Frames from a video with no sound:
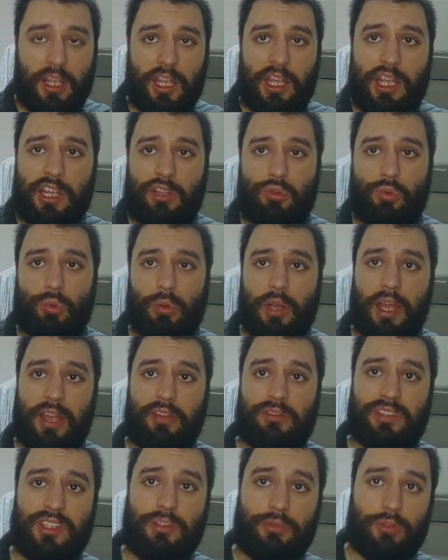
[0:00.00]
you will
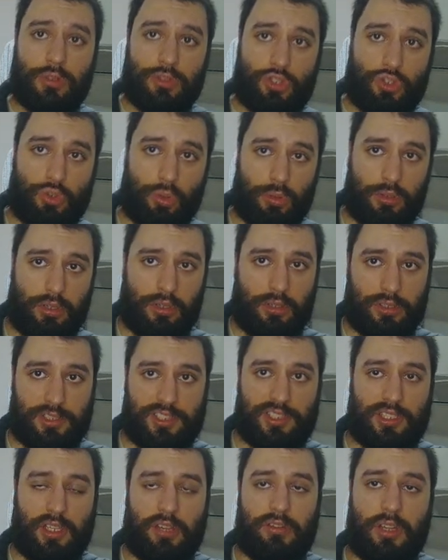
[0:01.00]
have different
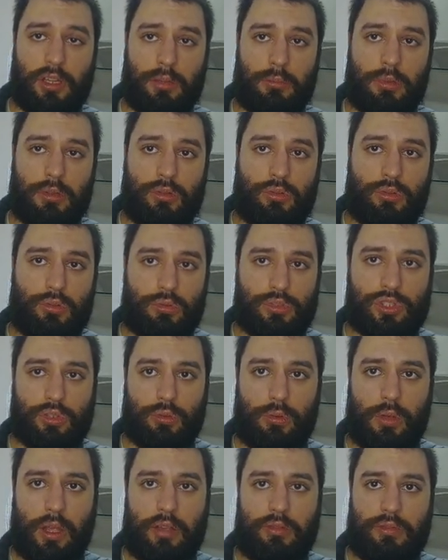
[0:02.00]
shortcuts available to you. So
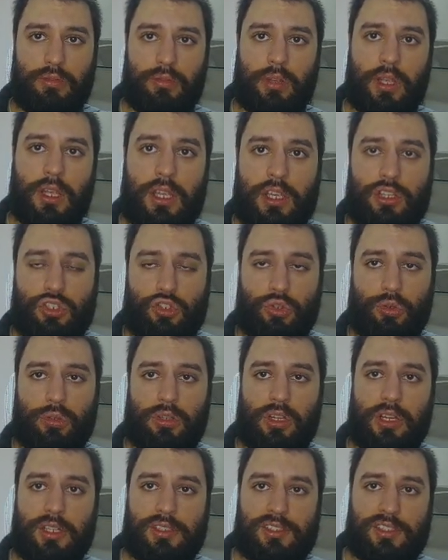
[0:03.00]
you have
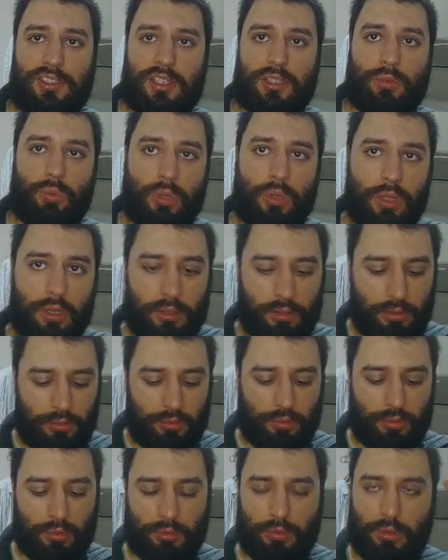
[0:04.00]
shortcuts that will
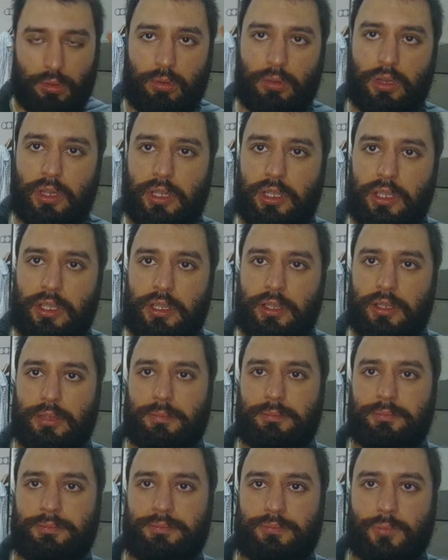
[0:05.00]
you know only
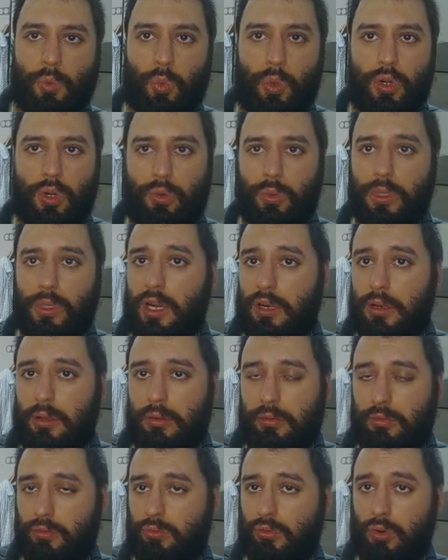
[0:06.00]
um, work with R
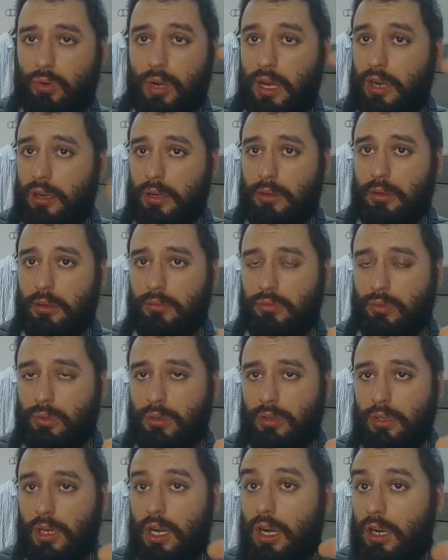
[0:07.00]
for R for
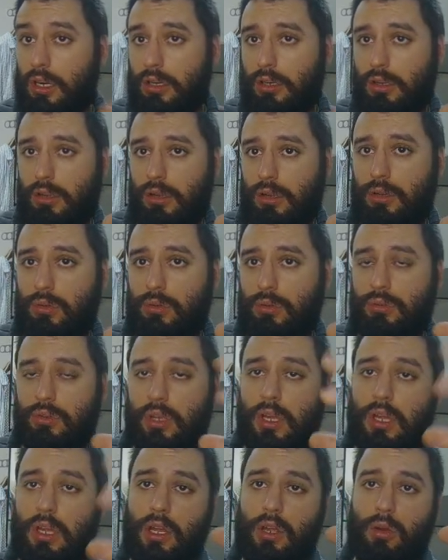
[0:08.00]
R code,
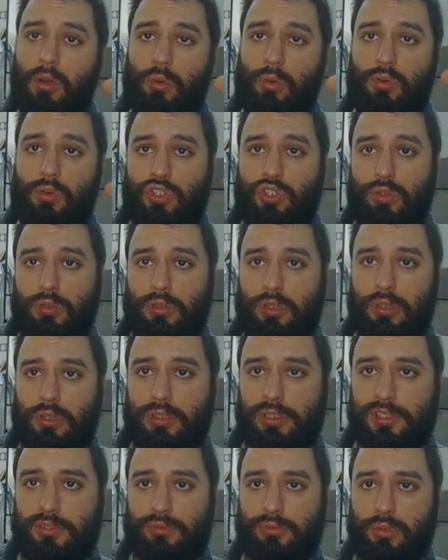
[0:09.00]
or
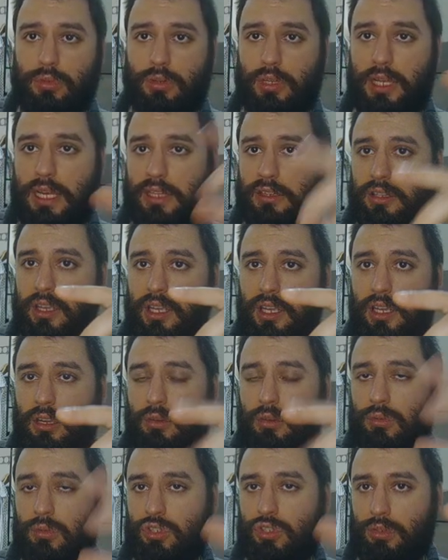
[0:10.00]
shortcuts for
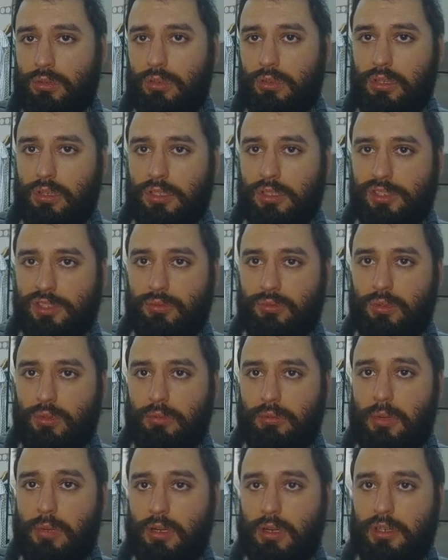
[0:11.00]
LaTeX, or shortcuts for
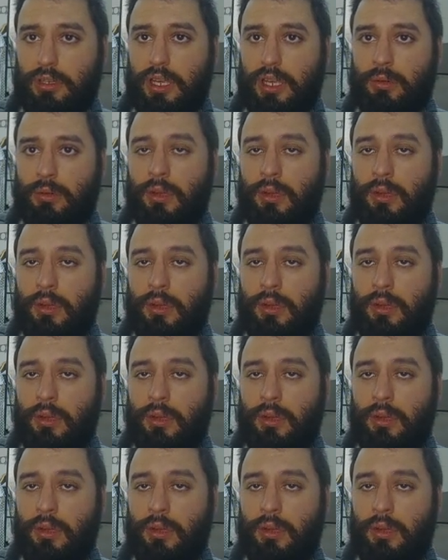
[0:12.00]
Markdown,